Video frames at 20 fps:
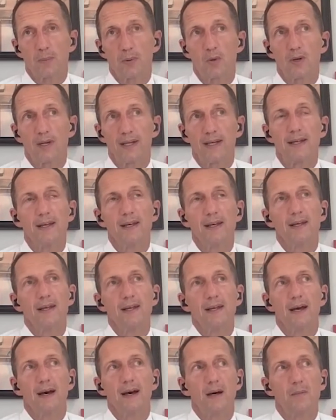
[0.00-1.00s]
point,
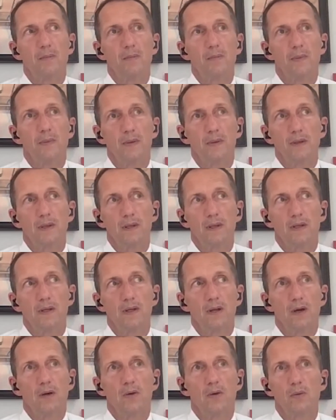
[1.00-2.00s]

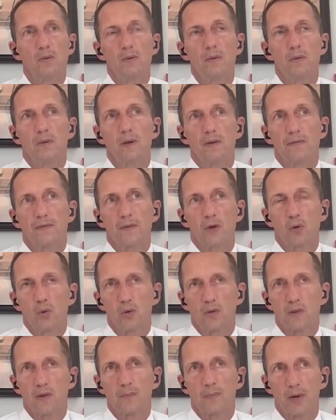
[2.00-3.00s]
of
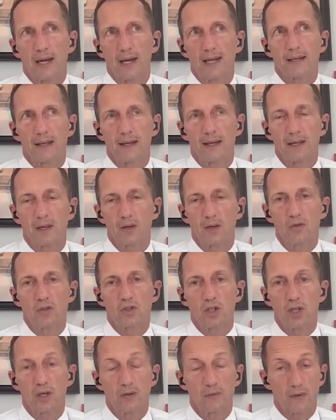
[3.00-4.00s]
course, a brand like
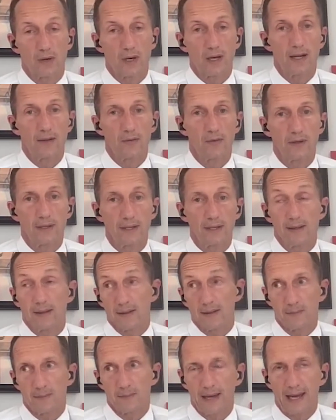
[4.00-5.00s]
Gucci over 100
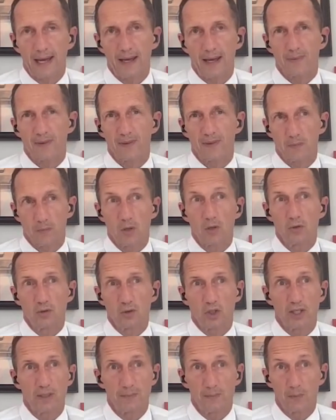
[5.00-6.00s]
years, and perhaps
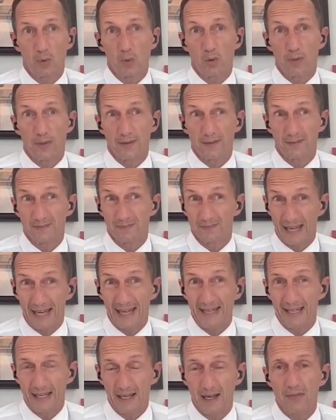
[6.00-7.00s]
Gucci more than
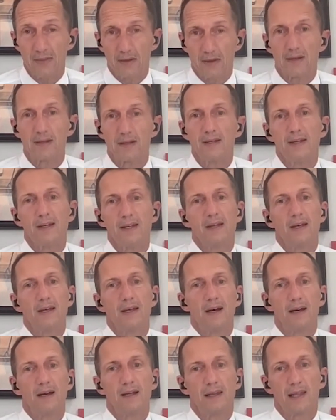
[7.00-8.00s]
any other
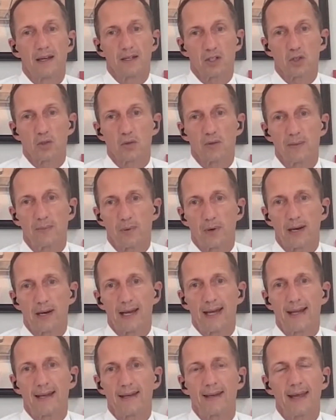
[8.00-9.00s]
luxury
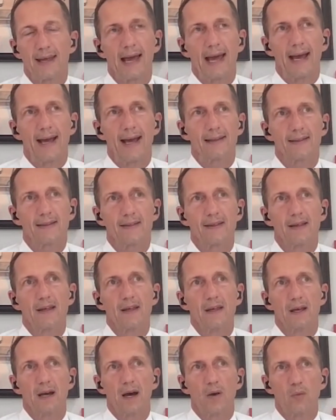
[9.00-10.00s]
brand, has
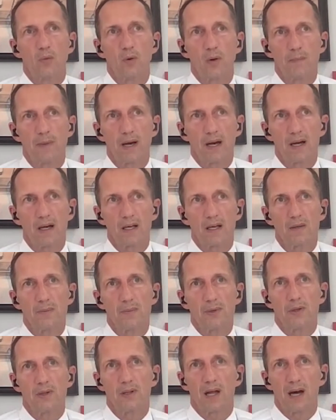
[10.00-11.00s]
a
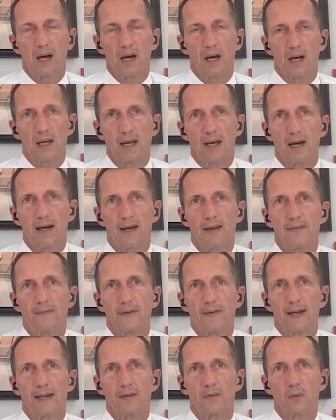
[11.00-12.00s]
remarkable archive
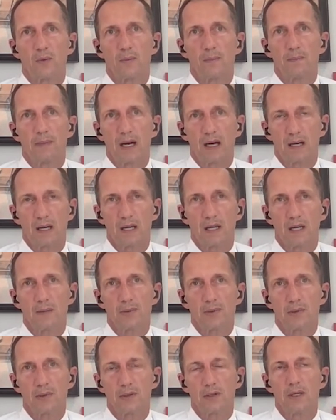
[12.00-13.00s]
and
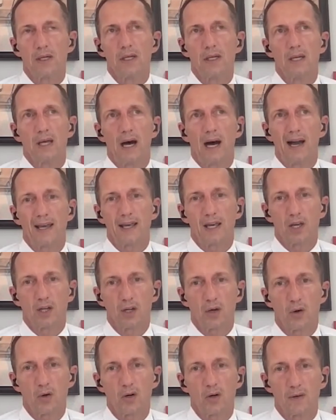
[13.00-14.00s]
remarkable
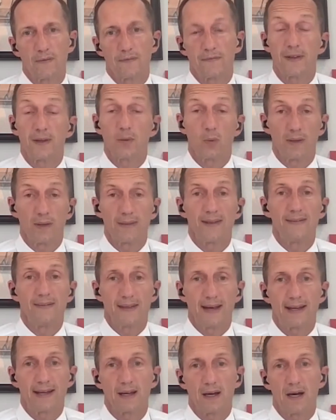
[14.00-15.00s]
iconography within
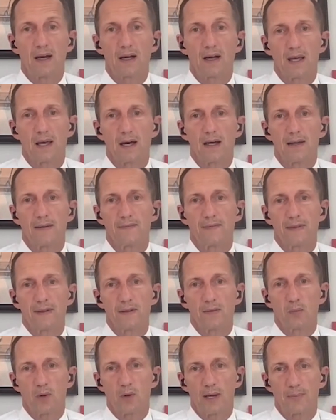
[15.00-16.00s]
that archive
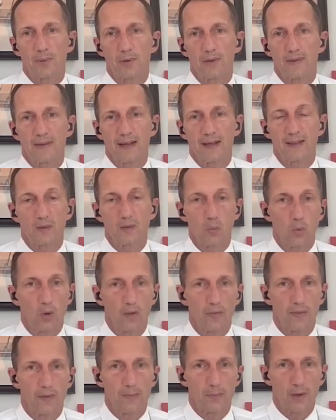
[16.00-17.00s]
that represents
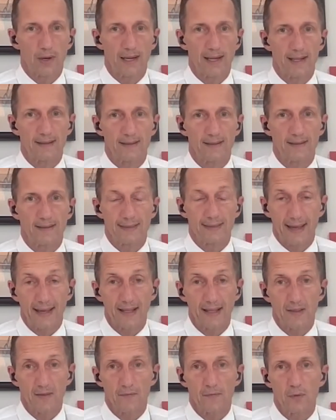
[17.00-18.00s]
what the brand
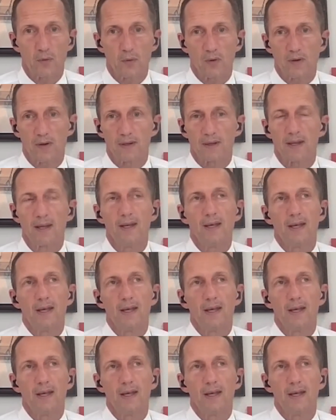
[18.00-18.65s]
stands for, and